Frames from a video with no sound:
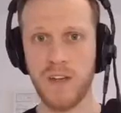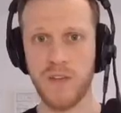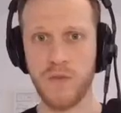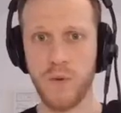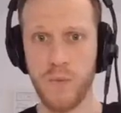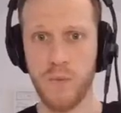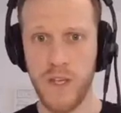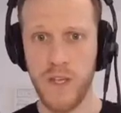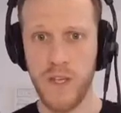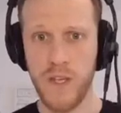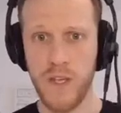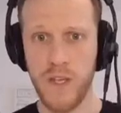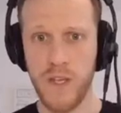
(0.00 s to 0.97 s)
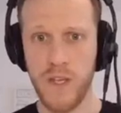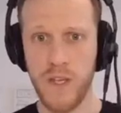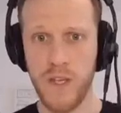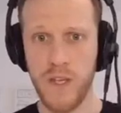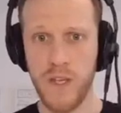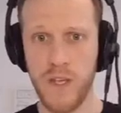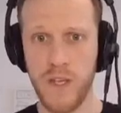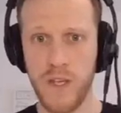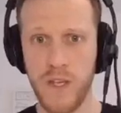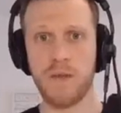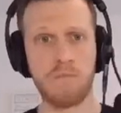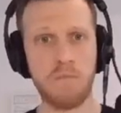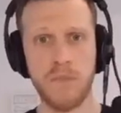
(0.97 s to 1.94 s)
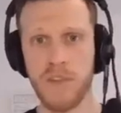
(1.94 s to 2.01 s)
for reuse where we,
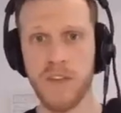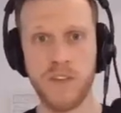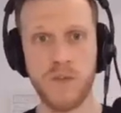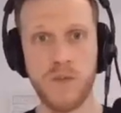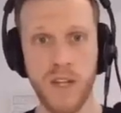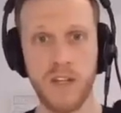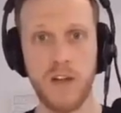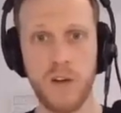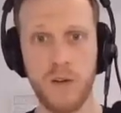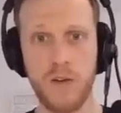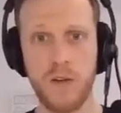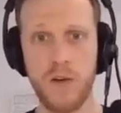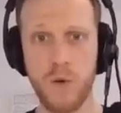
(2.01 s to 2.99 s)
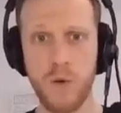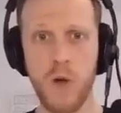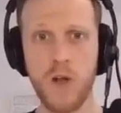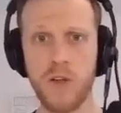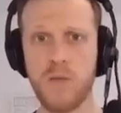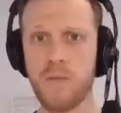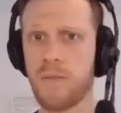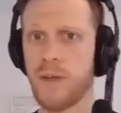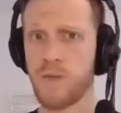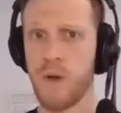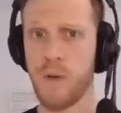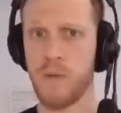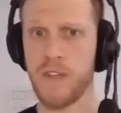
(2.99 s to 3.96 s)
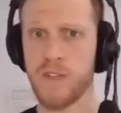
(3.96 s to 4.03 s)
it's quite low, low volume, but
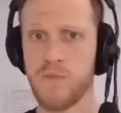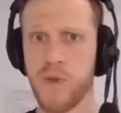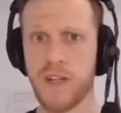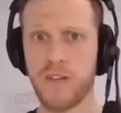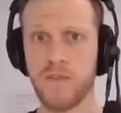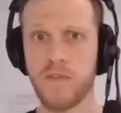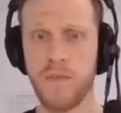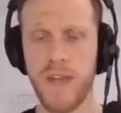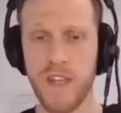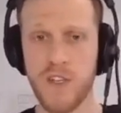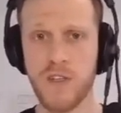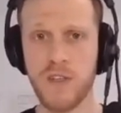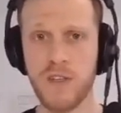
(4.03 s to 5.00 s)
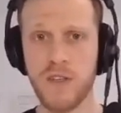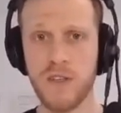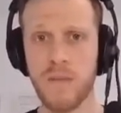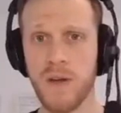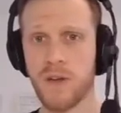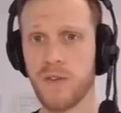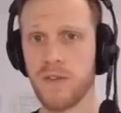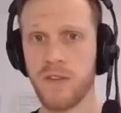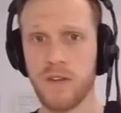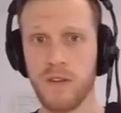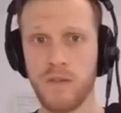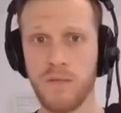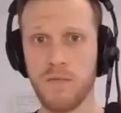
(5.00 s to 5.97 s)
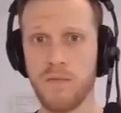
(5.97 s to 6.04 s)
where we spread information about
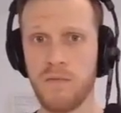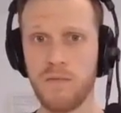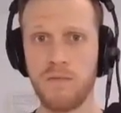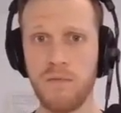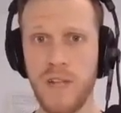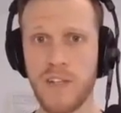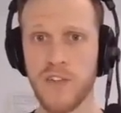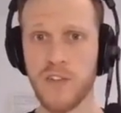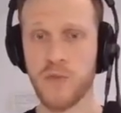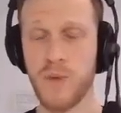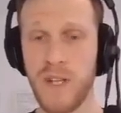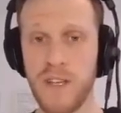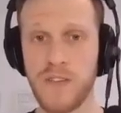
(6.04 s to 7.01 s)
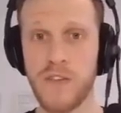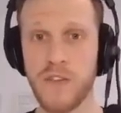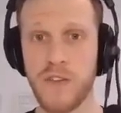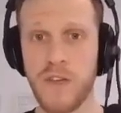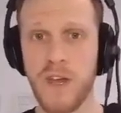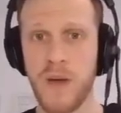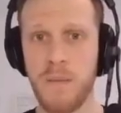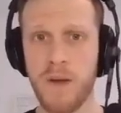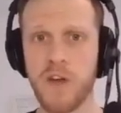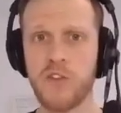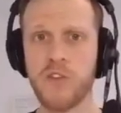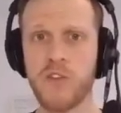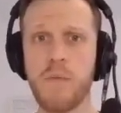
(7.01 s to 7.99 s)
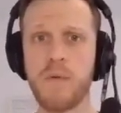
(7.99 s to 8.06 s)
the latest releases, but
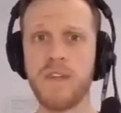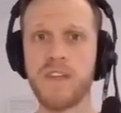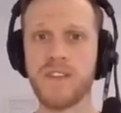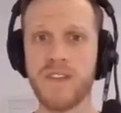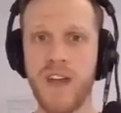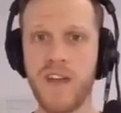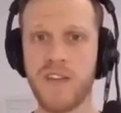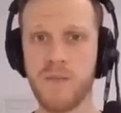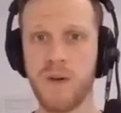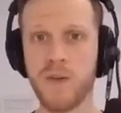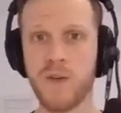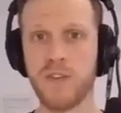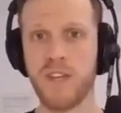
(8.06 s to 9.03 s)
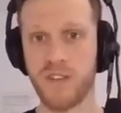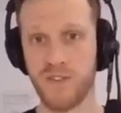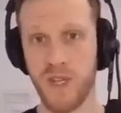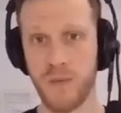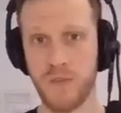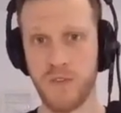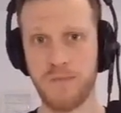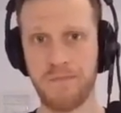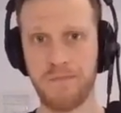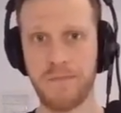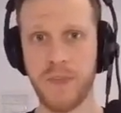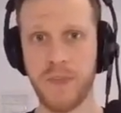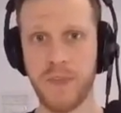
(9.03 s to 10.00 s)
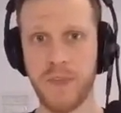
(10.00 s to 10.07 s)
also where we discuss about the next steps.
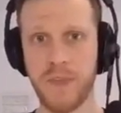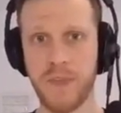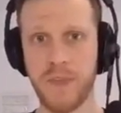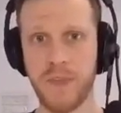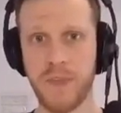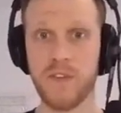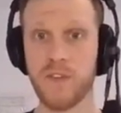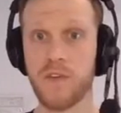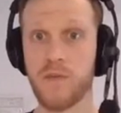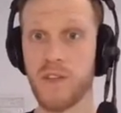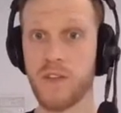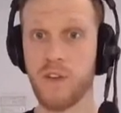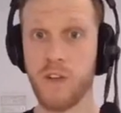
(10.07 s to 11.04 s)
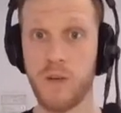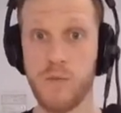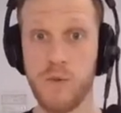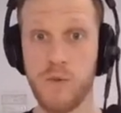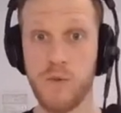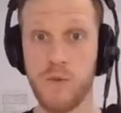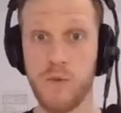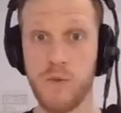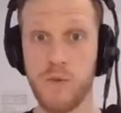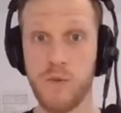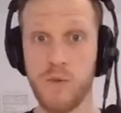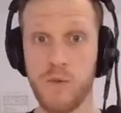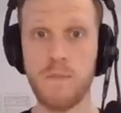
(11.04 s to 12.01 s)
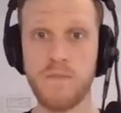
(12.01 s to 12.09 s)
So Reuse is a quite collaborative
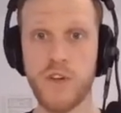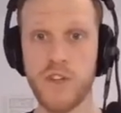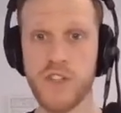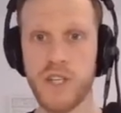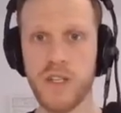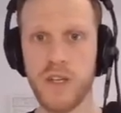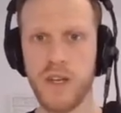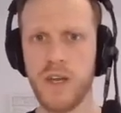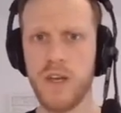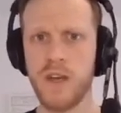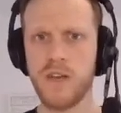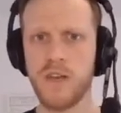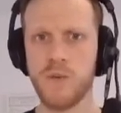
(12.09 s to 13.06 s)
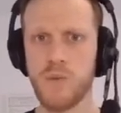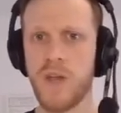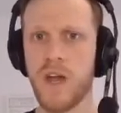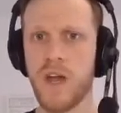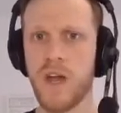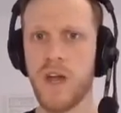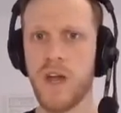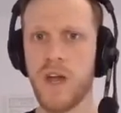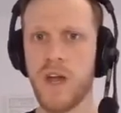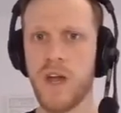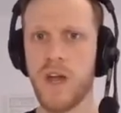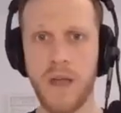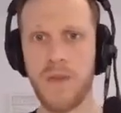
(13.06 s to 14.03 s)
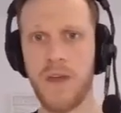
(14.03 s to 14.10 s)
and open project. So we ask for
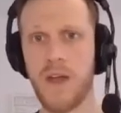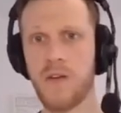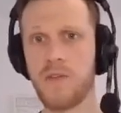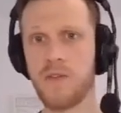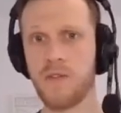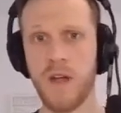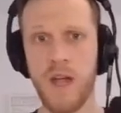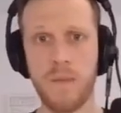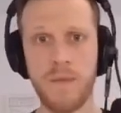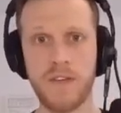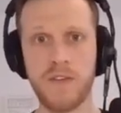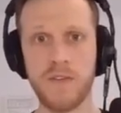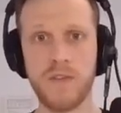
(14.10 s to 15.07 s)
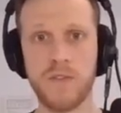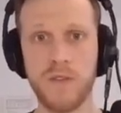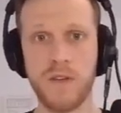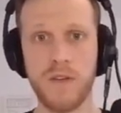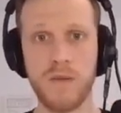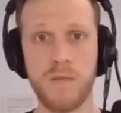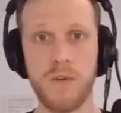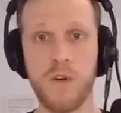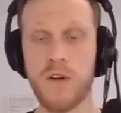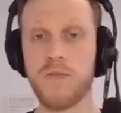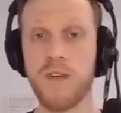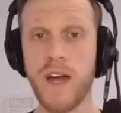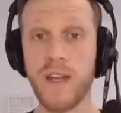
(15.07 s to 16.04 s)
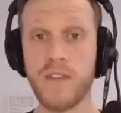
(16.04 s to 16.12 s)
feedback there. You're happy to um, or
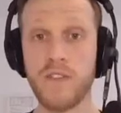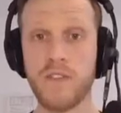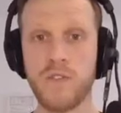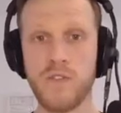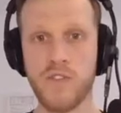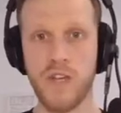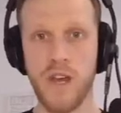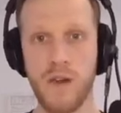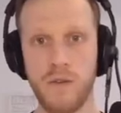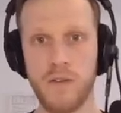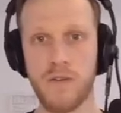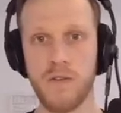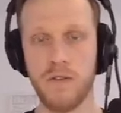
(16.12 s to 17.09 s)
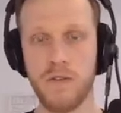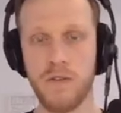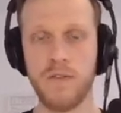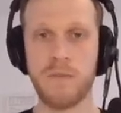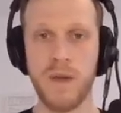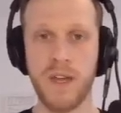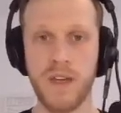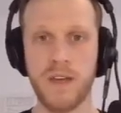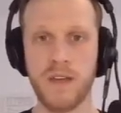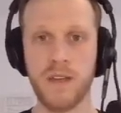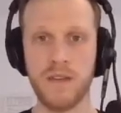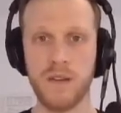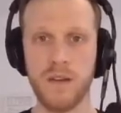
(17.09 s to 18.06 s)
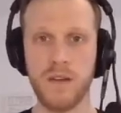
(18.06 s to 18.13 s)
invited to share your feedback
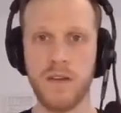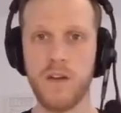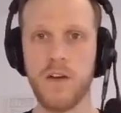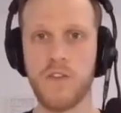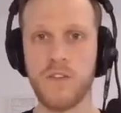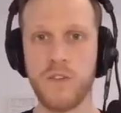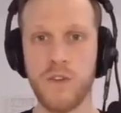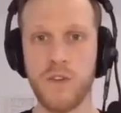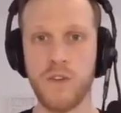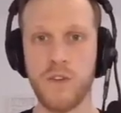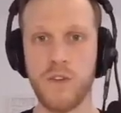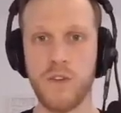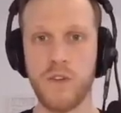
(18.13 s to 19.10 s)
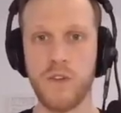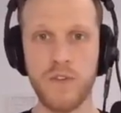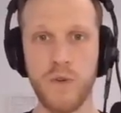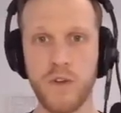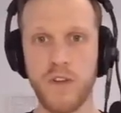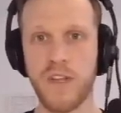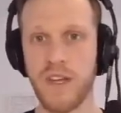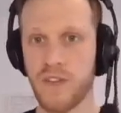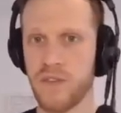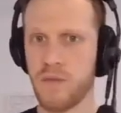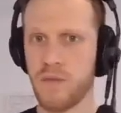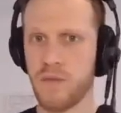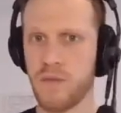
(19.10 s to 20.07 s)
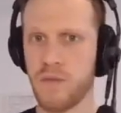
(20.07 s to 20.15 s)
and also your proposals for the
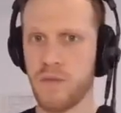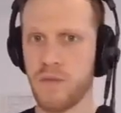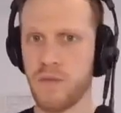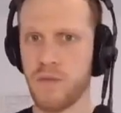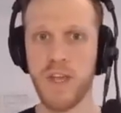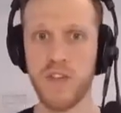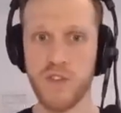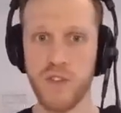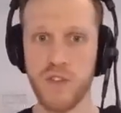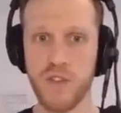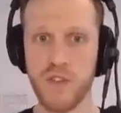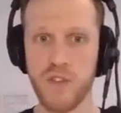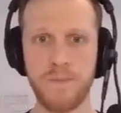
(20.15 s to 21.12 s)
next iterations.